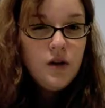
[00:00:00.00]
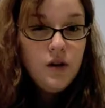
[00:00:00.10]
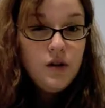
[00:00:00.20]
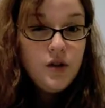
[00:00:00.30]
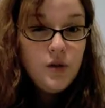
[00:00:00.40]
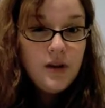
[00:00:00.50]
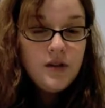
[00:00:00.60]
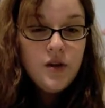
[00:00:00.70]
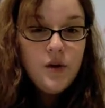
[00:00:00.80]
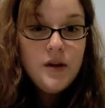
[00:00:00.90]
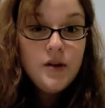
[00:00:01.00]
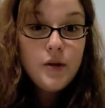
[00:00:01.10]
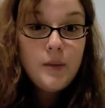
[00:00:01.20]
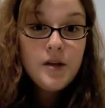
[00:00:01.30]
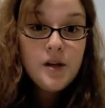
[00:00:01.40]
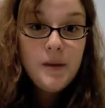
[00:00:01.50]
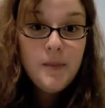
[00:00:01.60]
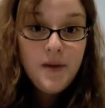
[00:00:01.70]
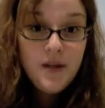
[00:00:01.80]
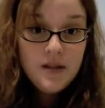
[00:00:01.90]
or do you So either you want me to talk about
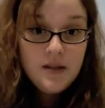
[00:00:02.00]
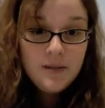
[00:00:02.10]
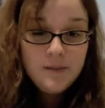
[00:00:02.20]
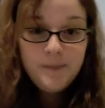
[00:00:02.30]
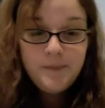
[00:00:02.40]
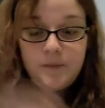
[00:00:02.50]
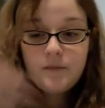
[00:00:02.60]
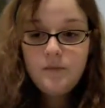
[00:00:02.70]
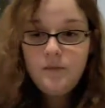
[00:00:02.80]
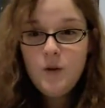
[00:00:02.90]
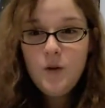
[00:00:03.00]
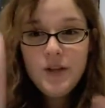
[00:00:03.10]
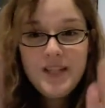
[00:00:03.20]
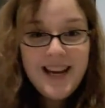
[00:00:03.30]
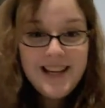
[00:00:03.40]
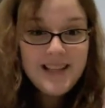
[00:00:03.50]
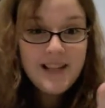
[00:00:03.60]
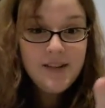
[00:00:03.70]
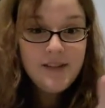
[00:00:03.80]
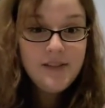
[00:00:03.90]
books, or tech
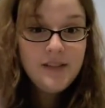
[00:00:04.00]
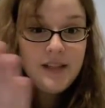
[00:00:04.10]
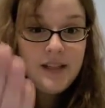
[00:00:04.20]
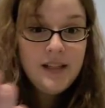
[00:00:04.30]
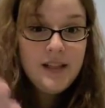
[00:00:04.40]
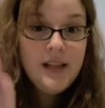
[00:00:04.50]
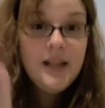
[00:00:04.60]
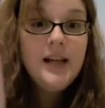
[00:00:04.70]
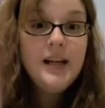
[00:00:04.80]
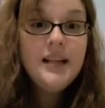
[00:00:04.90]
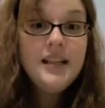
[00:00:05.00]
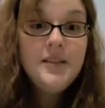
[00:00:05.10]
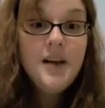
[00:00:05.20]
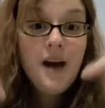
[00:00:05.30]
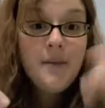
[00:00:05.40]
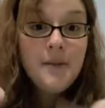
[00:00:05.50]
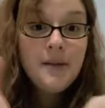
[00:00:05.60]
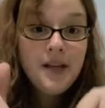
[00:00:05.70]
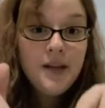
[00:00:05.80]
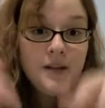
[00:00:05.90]
stuff. Leave a comment
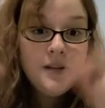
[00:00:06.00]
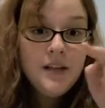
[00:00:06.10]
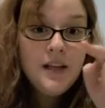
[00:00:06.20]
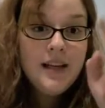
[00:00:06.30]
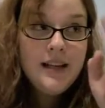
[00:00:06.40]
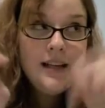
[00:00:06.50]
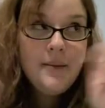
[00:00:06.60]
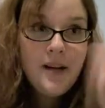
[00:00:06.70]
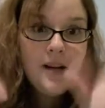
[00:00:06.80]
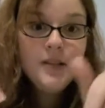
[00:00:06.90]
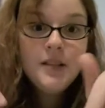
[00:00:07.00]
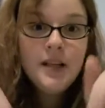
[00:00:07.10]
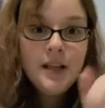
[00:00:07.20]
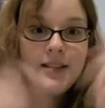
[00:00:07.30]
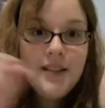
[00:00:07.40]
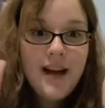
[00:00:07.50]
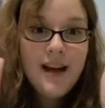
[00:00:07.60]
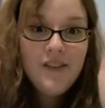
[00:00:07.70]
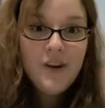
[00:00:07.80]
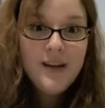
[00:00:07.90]
below and let me know because I
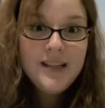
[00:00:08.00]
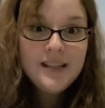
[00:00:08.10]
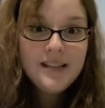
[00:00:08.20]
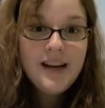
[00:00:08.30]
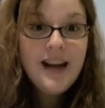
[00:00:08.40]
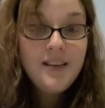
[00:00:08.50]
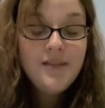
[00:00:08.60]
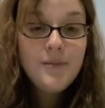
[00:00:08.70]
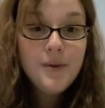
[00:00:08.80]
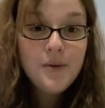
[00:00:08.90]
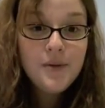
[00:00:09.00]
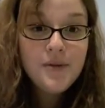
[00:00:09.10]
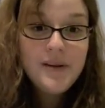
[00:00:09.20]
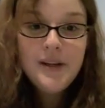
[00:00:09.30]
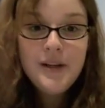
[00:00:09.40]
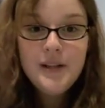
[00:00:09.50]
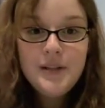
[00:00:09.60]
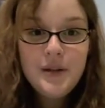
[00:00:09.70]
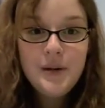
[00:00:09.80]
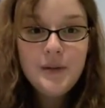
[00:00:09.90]
have no idea. I love them both,
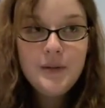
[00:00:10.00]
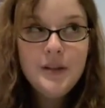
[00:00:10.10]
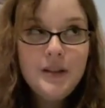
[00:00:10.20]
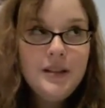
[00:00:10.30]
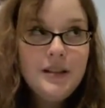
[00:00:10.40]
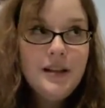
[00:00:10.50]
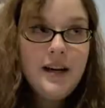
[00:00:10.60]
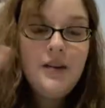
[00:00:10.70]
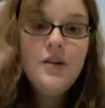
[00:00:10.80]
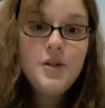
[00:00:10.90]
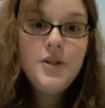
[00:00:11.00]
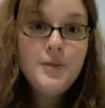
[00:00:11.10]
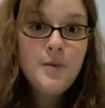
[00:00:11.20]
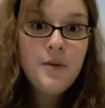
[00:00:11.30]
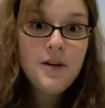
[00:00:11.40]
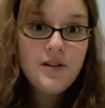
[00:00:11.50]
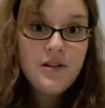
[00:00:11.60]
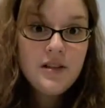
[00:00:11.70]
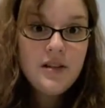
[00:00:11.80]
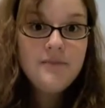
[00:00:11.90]
so I don't know what you guys be more
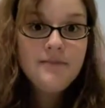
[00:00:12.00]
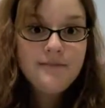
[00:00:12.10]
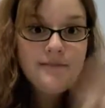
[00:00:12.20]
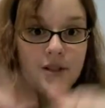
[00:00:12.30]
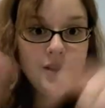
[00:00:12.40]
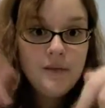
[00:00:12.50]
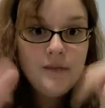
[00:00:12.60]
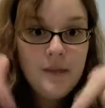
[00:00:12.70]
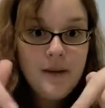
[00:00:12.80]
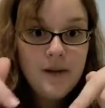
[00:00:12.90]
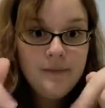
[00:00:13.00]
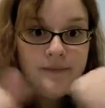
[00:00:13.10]
interested in. So let me know.